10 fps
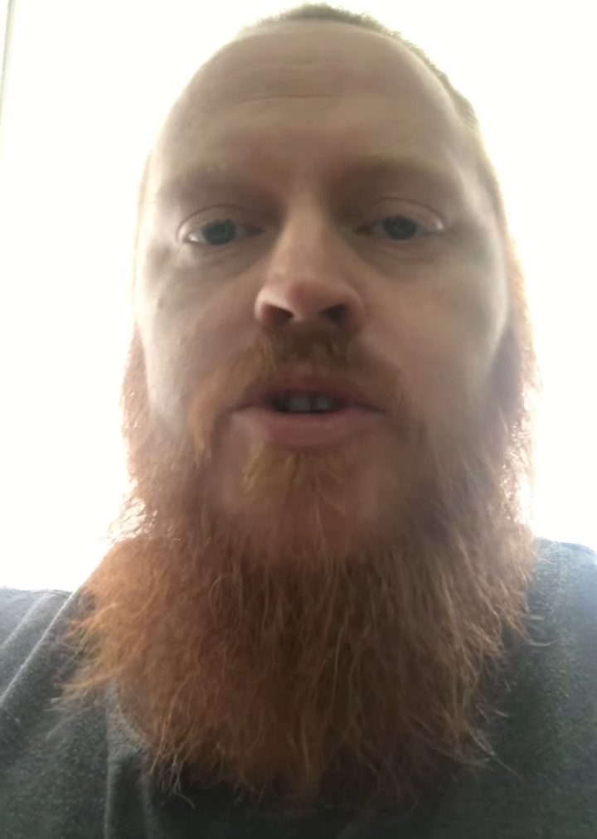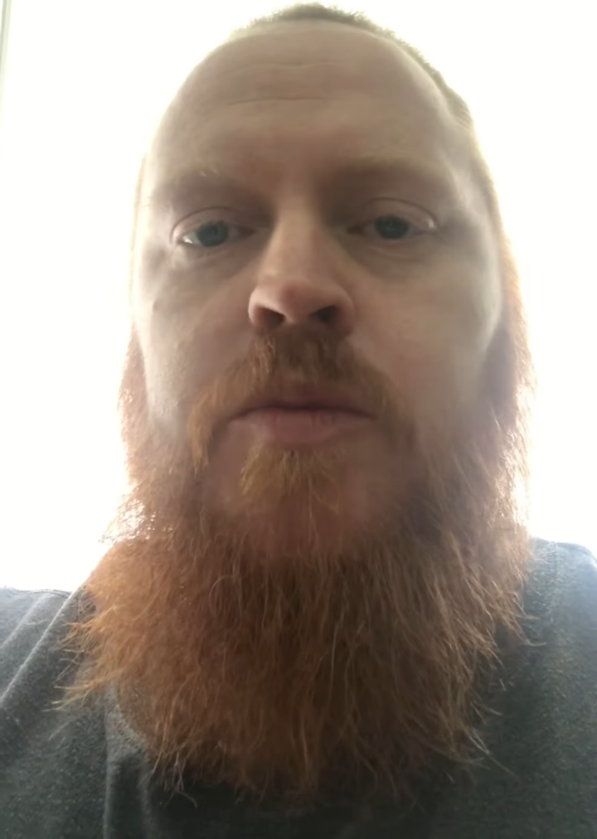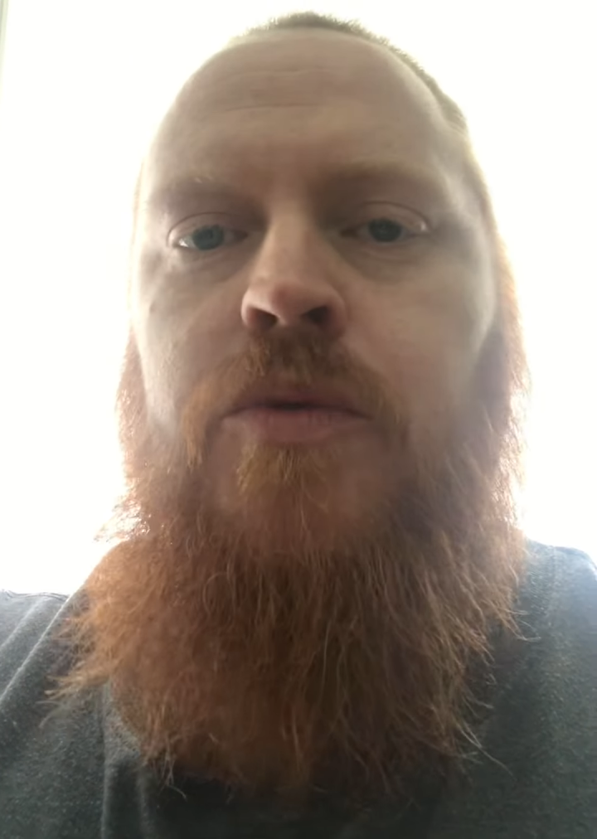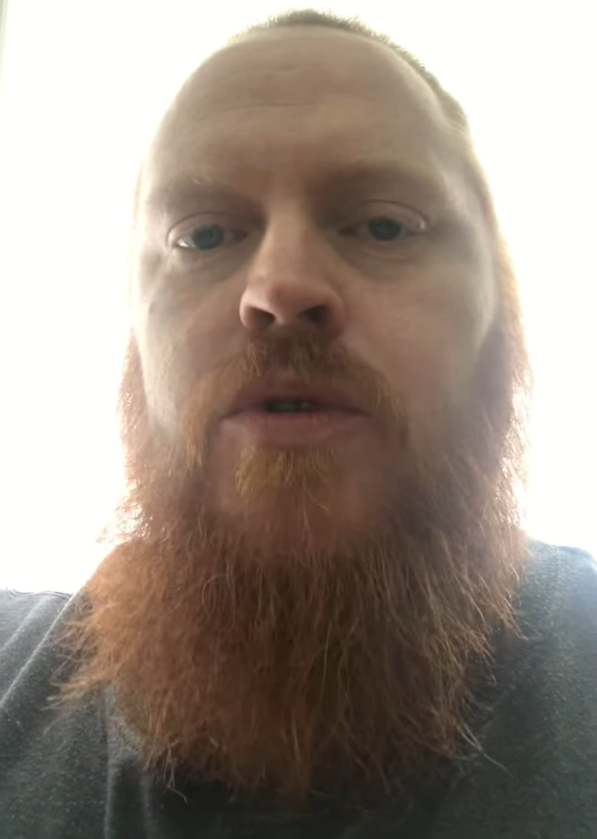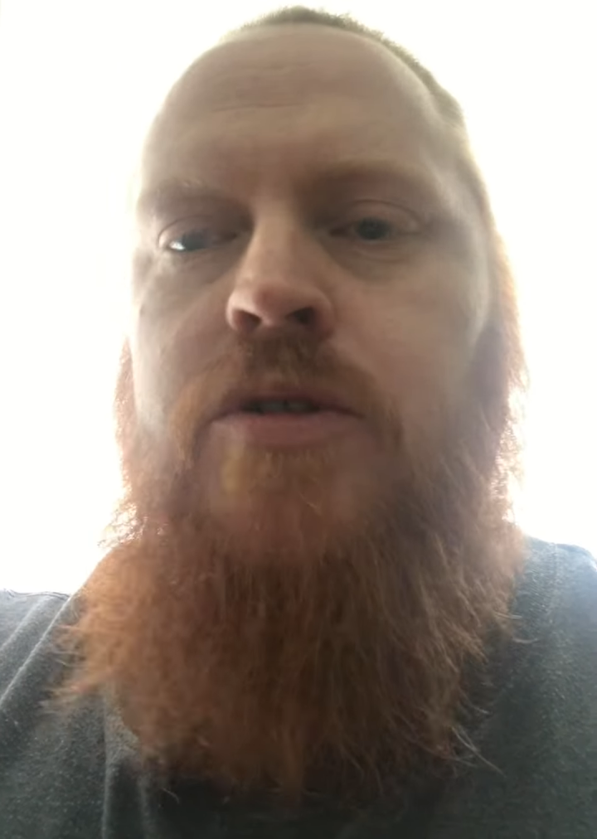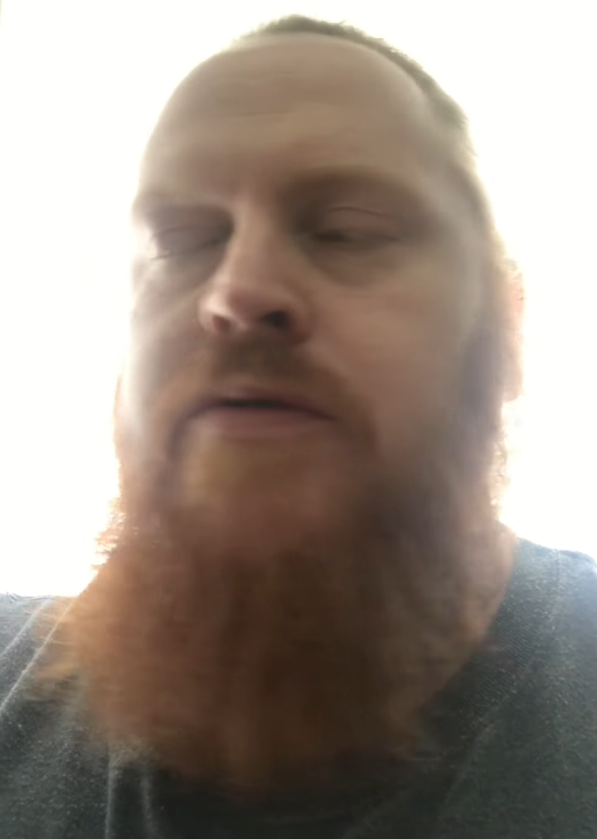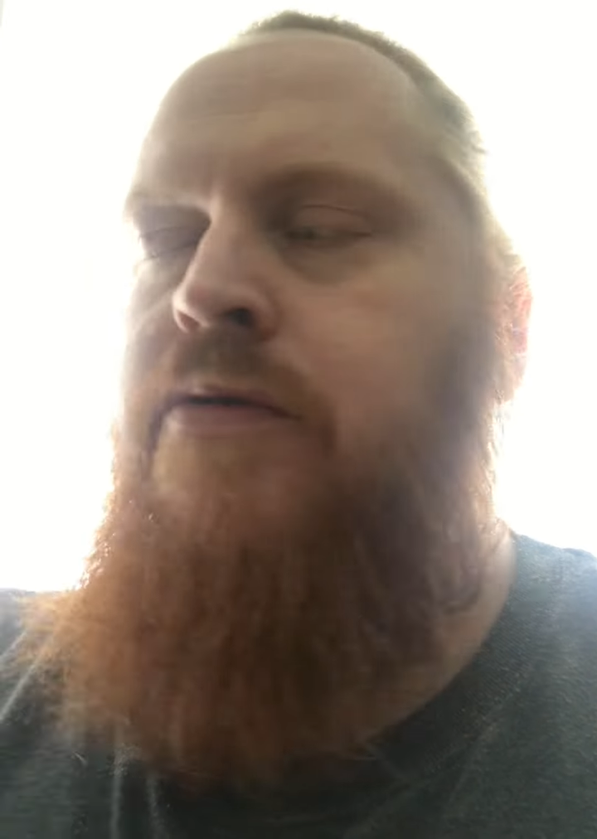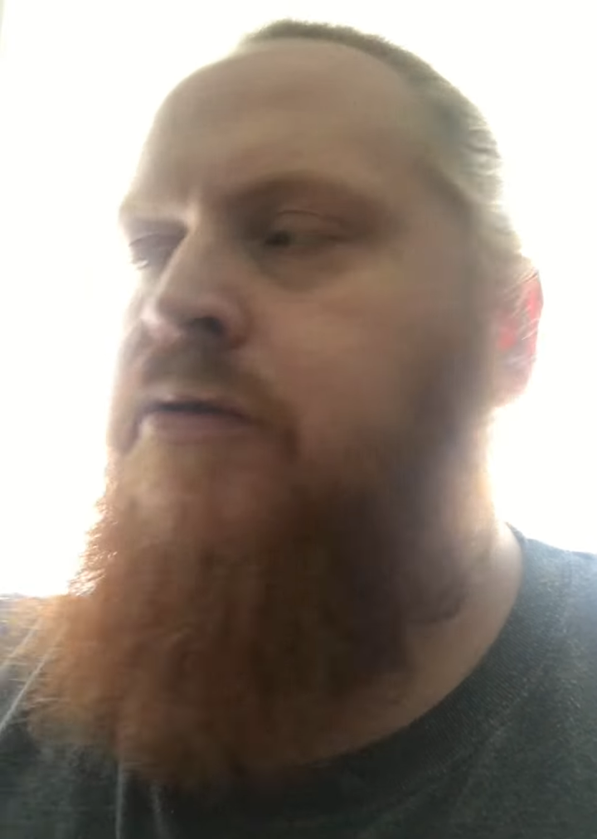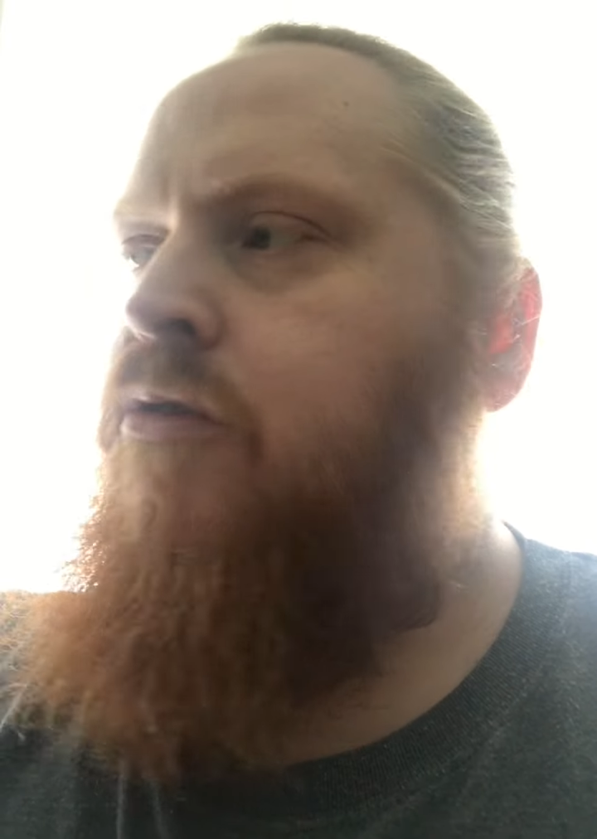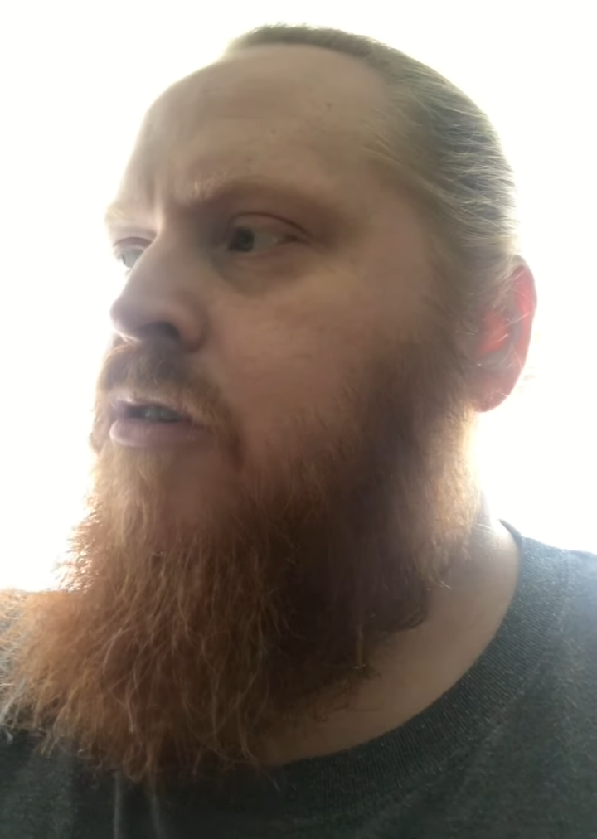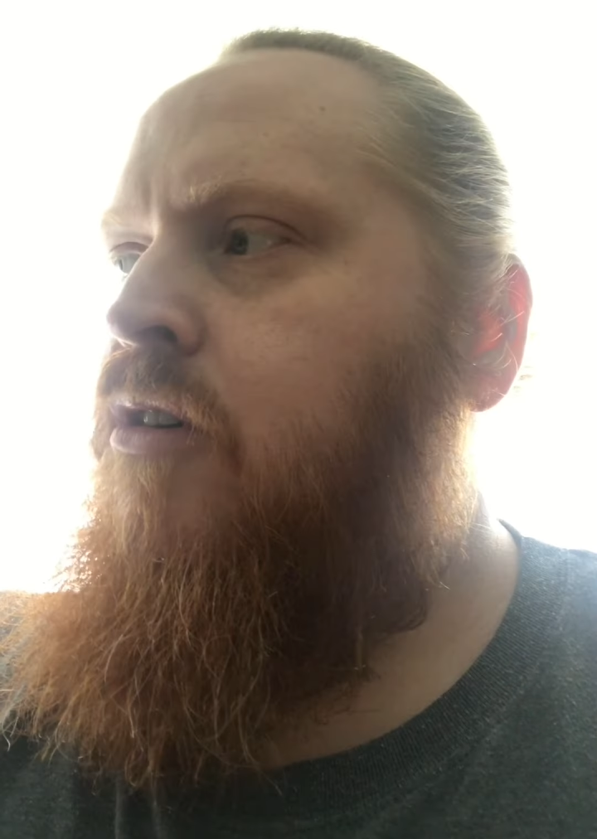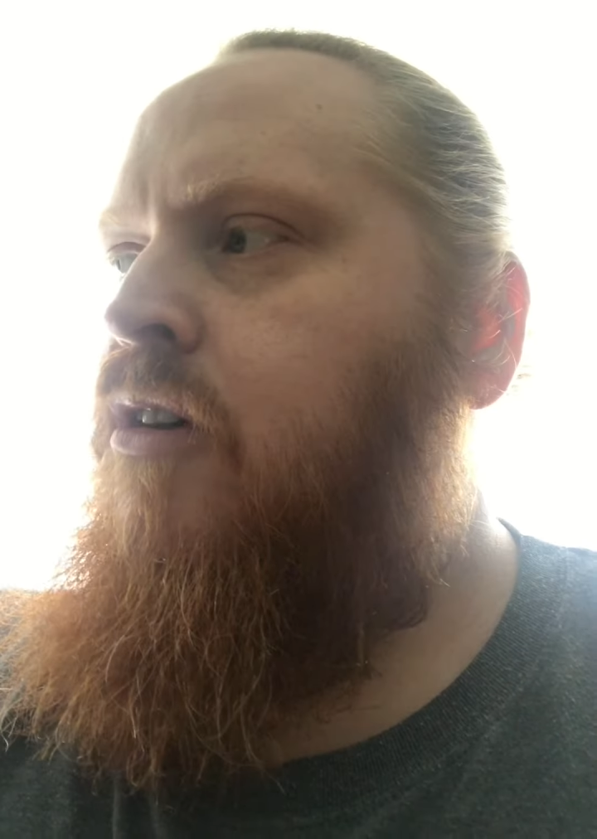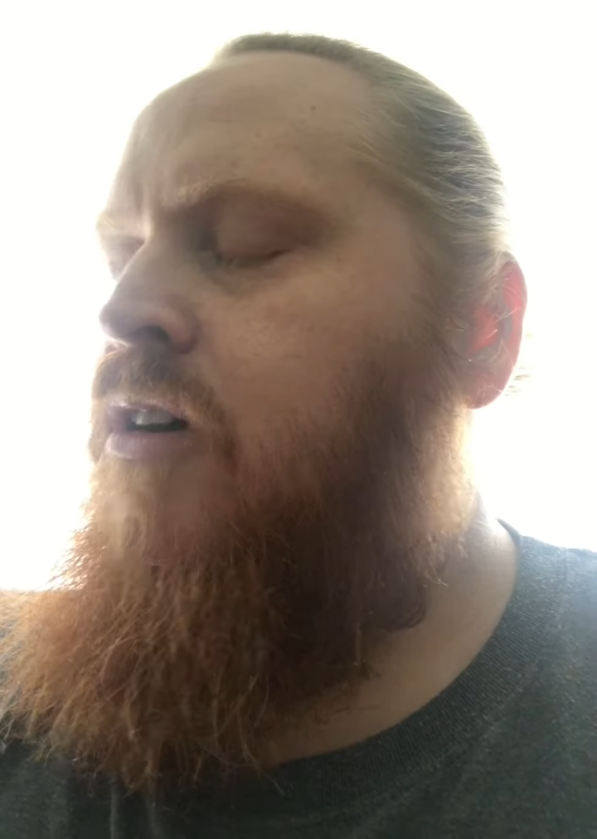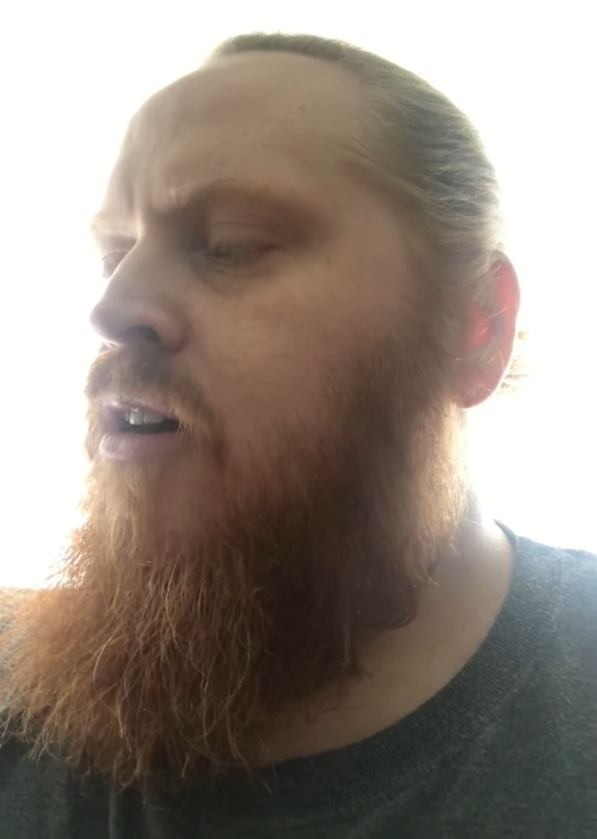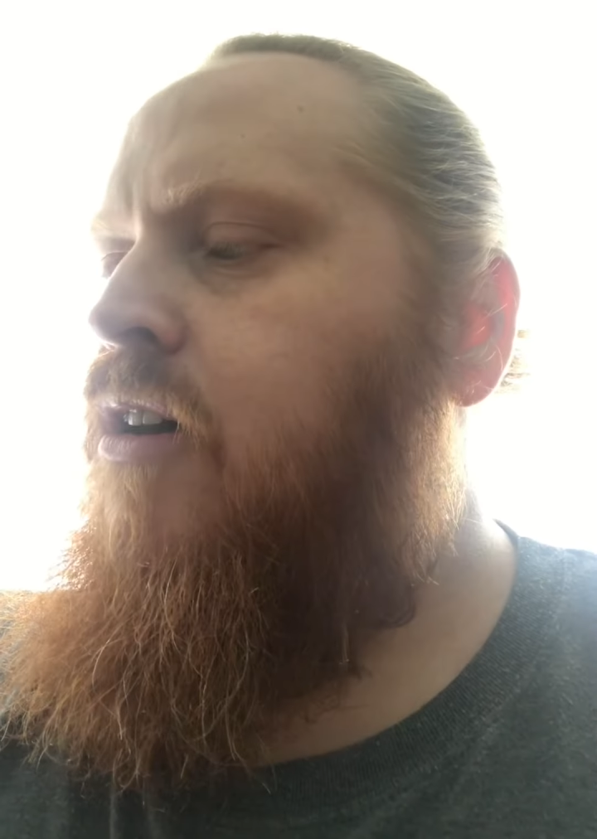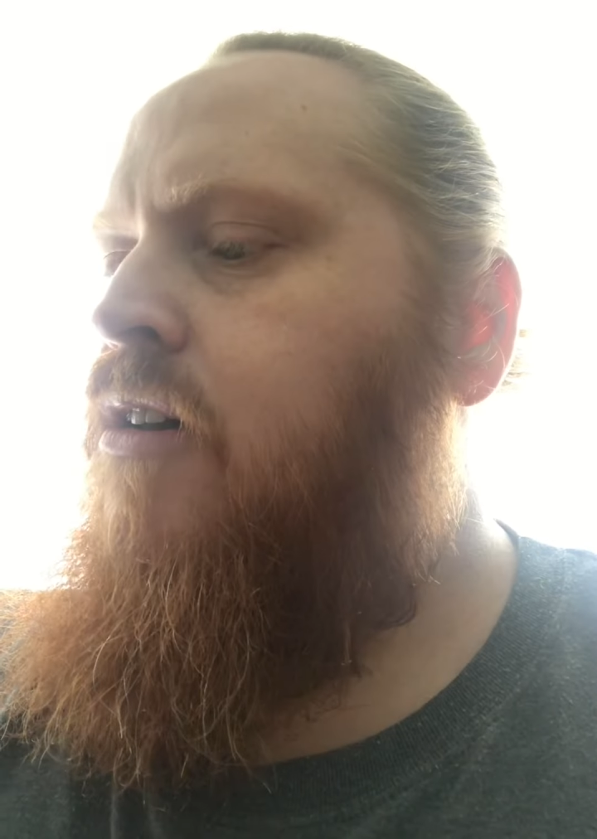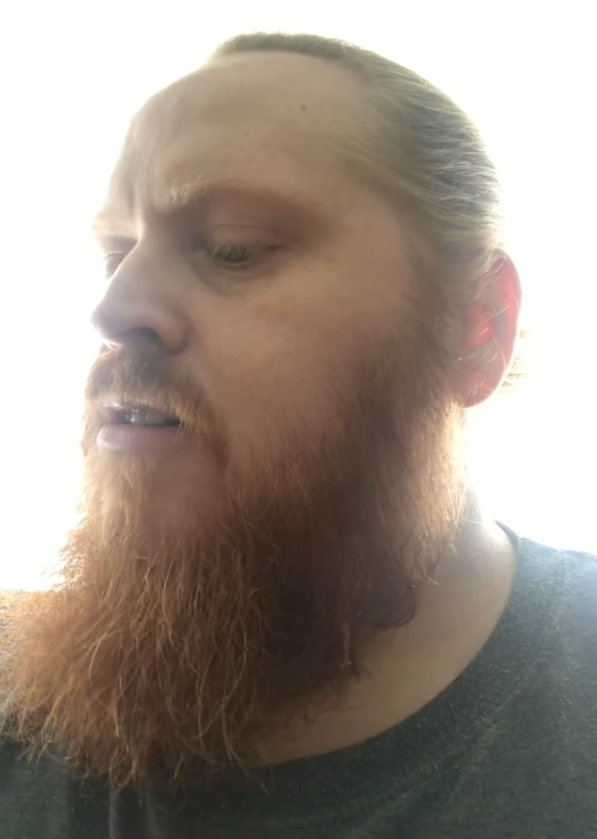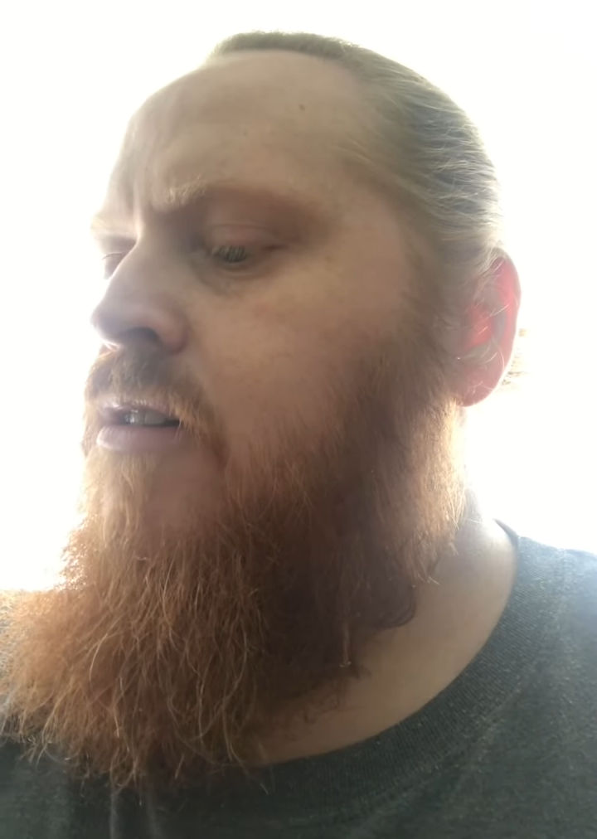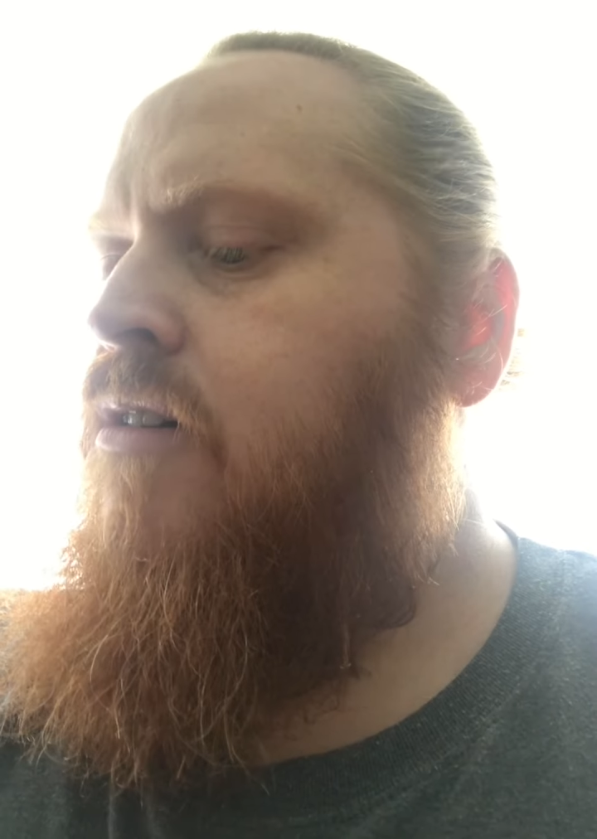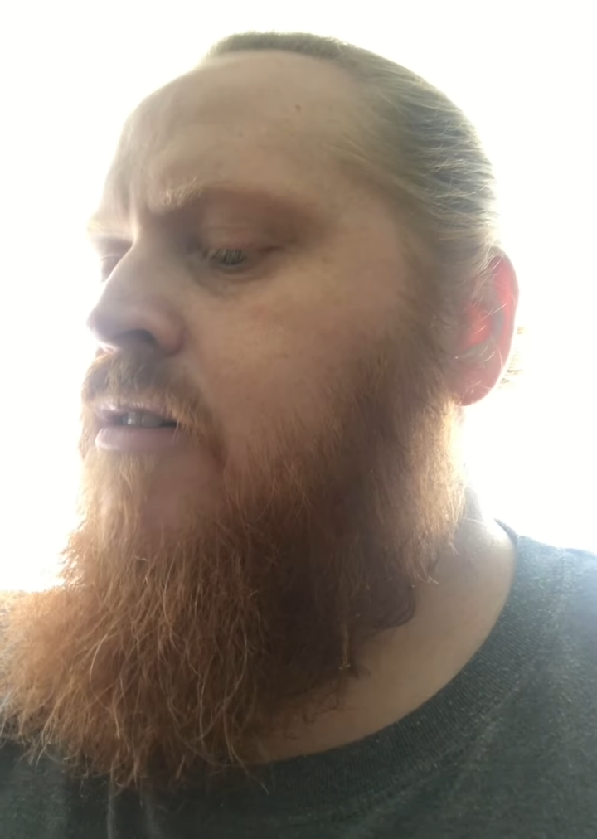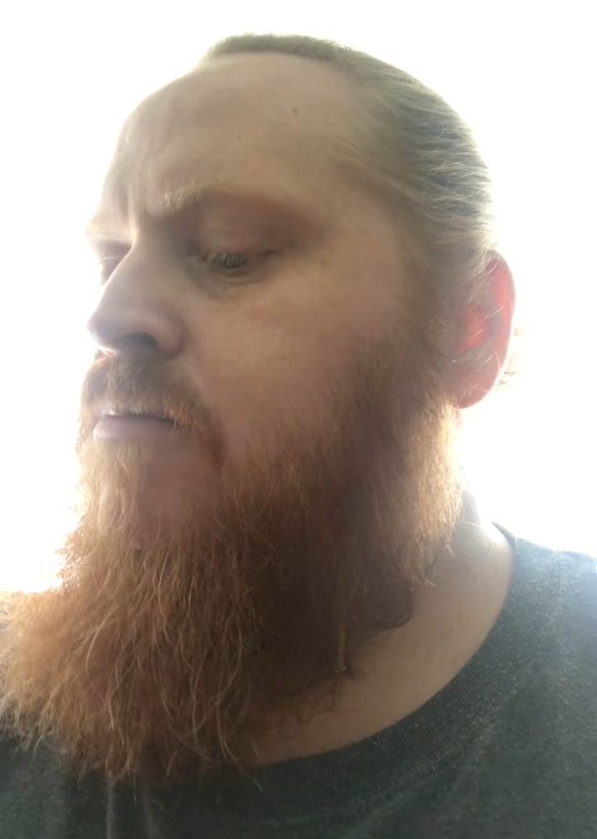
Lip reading: supportive. And